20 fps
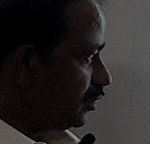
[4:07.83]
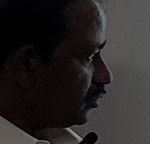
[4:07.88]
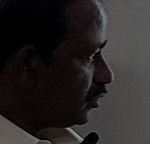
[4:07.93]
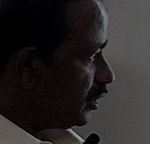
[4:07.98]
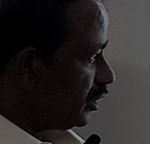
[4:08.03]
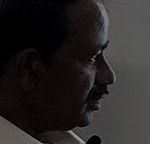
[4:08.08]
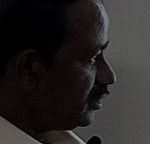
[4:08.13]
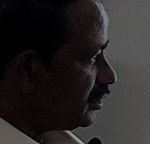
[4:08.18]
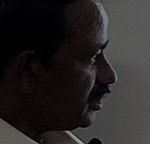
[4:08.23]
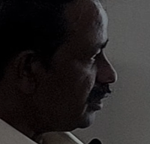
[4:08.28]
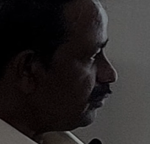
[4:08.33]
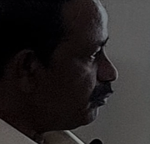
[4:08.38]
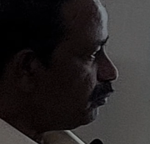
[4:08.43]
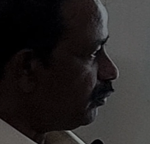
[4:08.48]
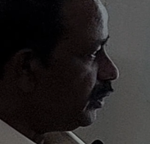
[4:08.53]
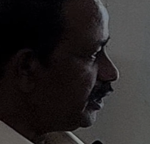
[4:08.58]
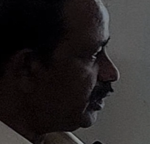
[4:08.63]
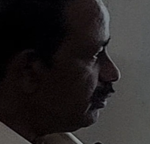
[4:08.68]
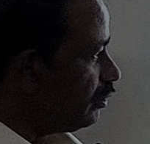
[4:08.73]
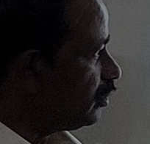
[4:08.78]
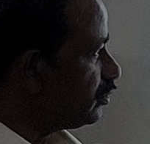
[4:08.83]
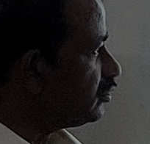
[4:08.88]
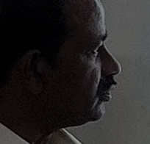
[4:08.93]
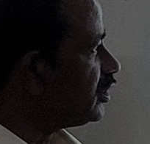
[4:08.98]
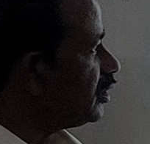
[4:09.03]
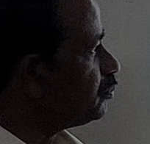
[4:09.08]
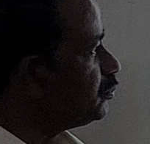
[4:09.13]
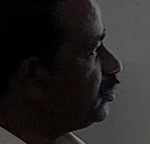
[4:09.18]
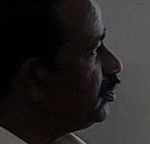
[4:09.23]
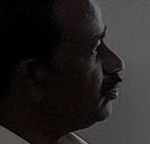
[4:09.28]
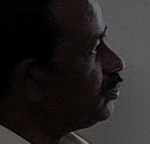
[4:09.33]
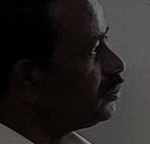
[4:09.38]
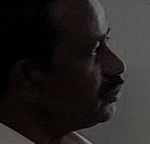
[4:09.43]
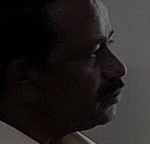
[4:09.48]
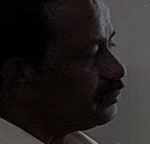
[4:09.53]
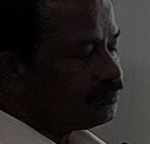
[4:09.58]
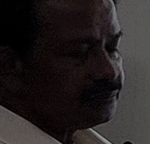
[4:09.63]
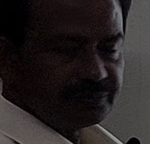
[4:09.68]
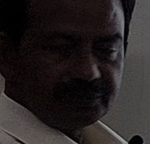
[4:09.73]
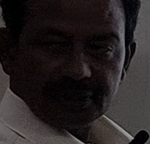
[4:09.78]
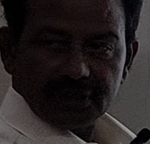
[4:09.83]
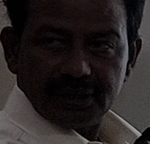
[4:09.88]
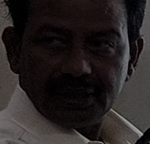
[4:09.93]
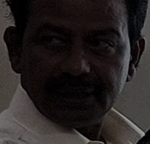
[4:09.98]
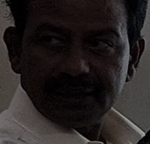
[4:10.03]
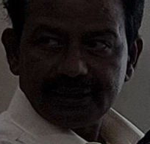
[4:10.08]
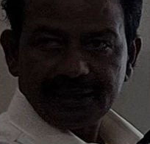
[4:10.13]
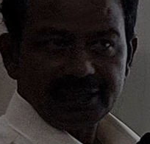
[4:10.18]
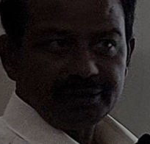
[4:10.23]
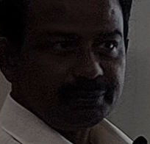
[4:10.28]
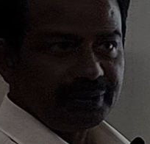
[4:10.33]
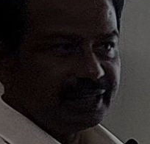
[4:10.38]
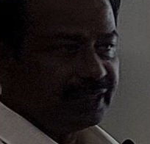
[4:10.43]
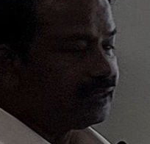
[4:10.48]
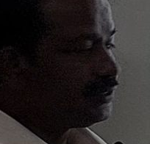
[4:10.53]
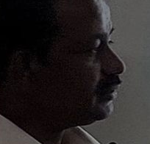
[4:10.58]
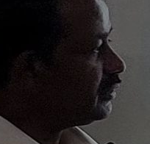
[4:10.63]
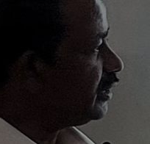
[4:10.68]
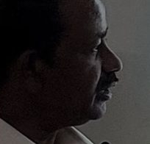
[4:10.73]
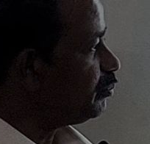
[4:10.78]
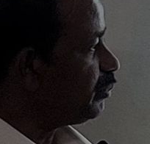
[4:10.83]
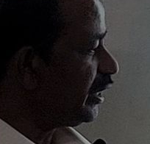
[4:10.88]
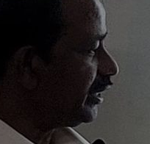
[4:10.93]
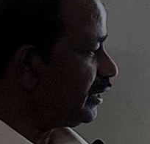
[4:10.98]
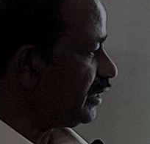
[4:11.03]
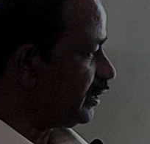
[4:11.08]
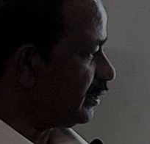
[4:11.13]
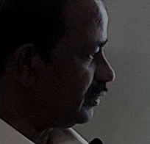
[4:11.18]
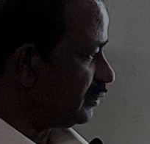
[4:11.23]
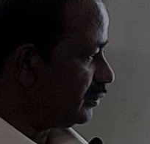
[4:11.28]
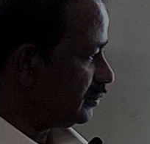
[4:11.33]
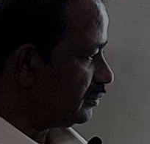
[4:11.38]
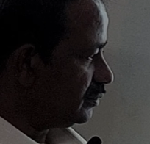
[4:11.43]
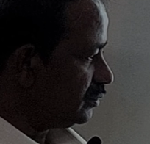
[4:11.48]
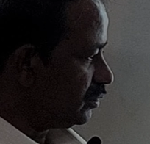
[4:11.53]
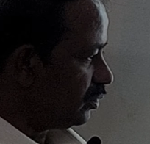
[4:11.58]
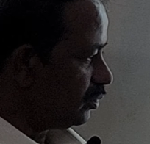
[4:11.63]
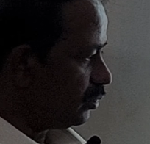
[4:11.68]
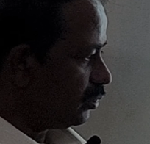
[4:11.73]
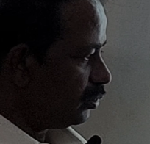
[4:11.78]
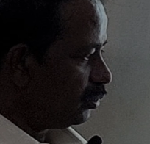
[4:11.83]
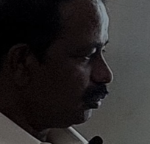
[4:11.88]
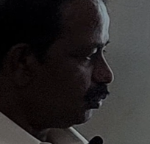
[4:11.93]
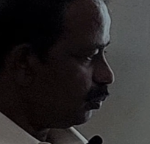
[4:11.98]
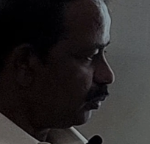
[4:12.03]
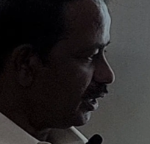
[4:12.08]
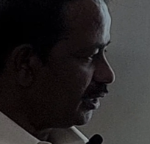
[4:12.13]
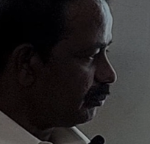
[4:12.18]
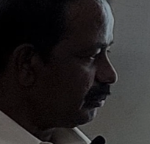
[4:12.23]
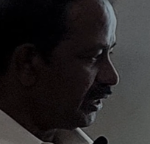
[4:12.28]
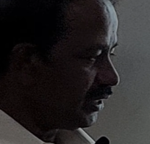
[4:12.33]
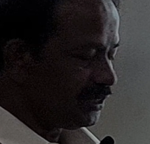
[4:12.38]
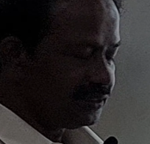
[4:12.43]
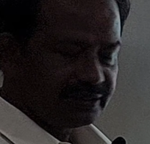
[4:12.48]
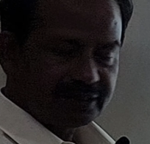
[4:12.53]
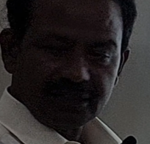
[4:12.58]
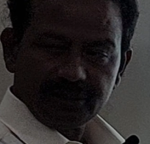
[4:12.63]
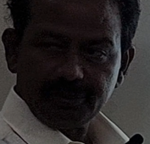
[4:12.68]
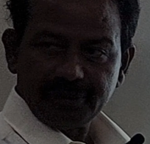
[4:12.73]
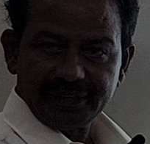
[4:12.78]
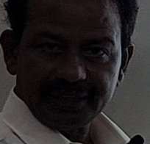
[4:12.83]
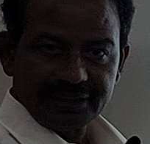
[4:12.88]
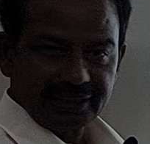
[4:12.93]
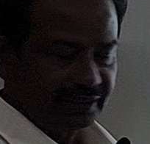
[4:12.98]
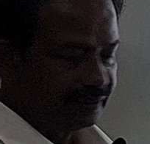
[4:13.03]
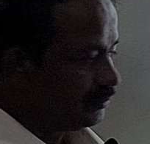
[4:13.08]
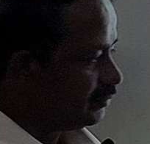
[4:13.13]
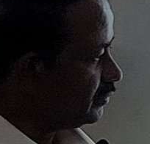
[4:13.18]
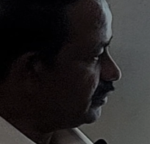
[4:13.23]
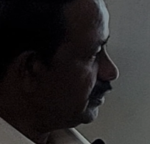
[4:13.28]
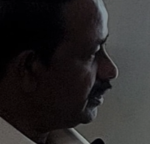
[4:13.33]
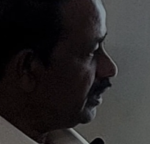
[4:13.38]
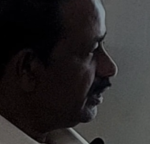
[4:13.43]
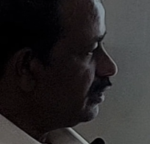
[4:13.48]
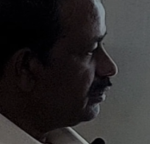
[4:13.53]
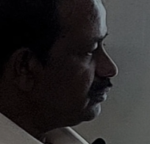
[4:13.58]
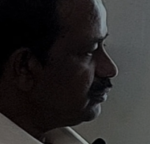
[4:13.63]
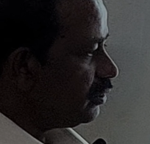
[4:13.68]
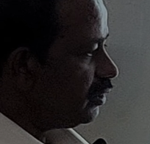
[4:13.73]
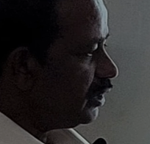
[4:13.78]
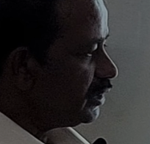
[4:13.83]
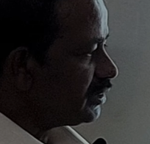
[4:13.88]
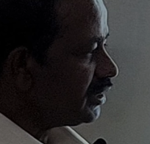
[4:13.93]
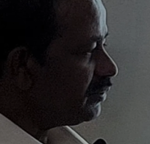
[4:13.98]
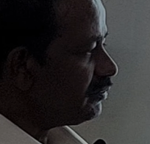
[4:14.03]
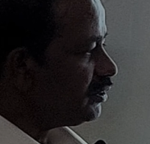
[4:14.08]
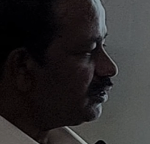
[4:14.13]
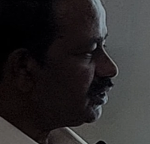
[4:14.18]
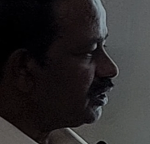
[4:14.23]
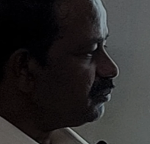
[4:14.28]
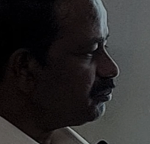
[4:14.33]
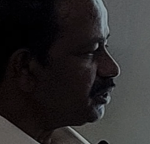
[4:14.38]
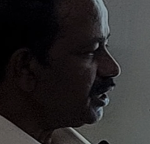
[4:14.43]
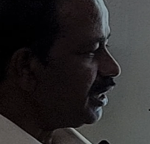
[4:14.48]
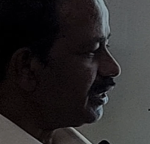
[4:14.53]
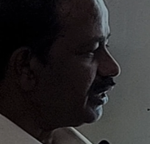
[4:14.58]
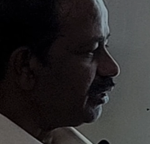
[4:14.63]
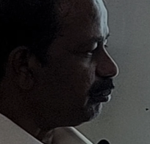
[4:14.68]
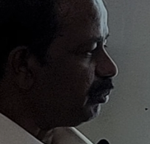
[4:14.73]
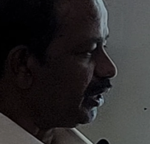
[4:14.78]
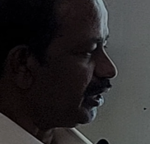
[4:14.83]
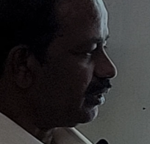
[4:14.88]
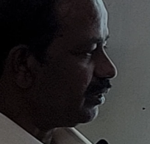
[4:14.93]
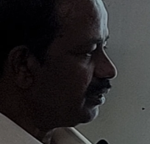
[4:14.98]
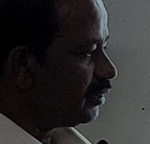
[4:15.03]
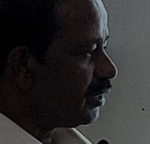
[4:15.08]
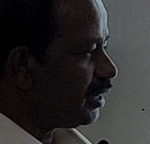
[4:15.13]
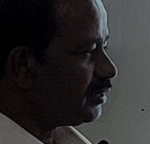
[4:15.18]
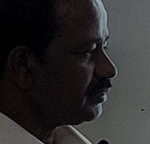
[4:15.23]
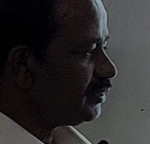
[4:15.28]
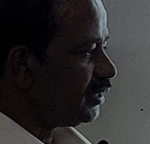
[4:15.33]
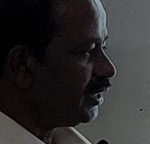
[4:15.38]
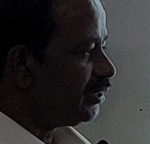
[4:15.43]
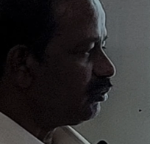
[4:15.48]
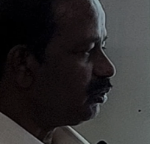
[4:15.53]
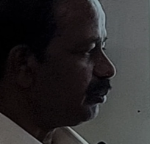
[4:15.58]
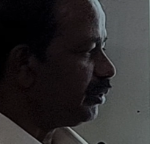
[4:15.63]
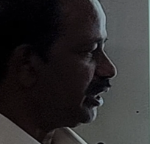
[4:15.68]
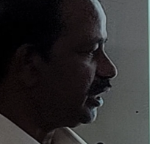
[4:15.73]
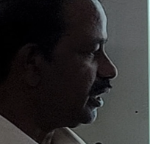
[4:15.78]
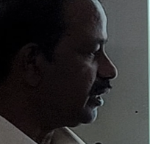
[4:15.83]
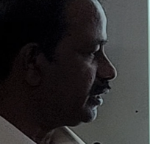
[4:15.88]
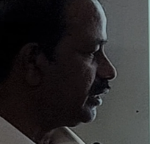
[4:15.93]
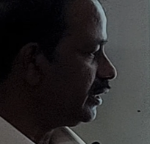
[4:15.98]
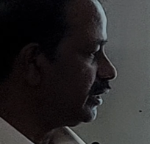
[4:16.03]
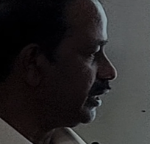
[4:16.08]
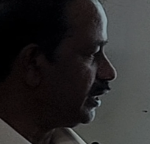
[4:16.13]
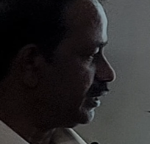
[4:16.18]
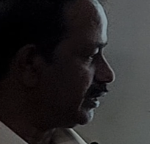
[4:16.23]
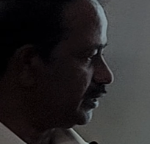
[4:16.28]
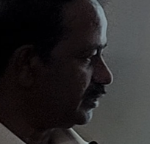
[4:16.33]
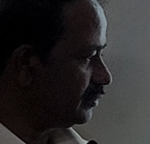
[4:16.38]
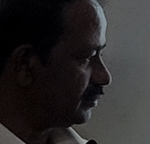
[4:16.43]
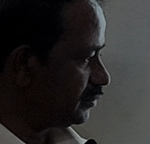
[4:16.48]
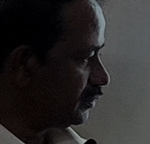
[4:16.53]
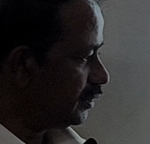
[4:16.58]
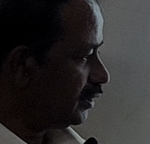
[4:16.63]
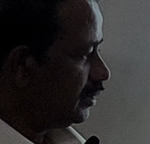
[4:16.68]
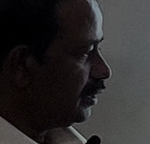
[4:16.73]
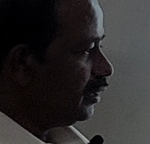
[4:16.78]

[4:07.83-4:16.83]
So instead of y, you will have to substitute t minus t by t. So 1 minus t by t. So rest of the terms, let it be cos n omega t dt.